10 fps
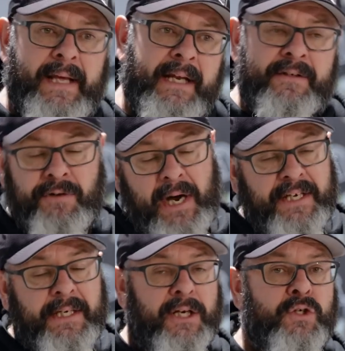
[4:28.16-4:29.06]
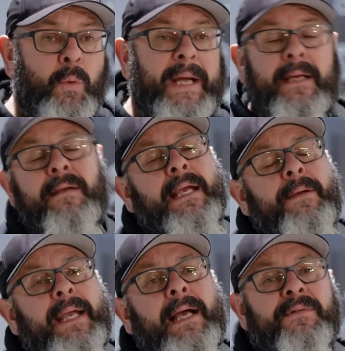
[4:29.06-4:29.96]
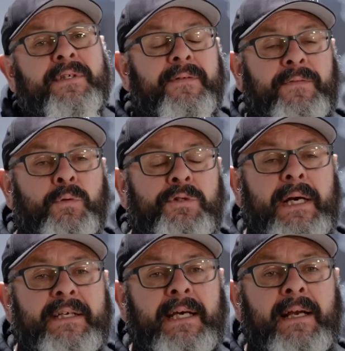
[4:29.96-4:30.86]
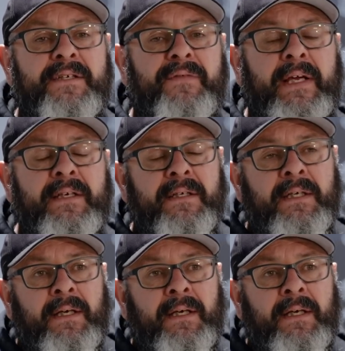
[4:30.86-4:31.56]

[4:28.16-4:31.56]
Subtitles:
then had drag challenge week coming up, so the full drag challenge event.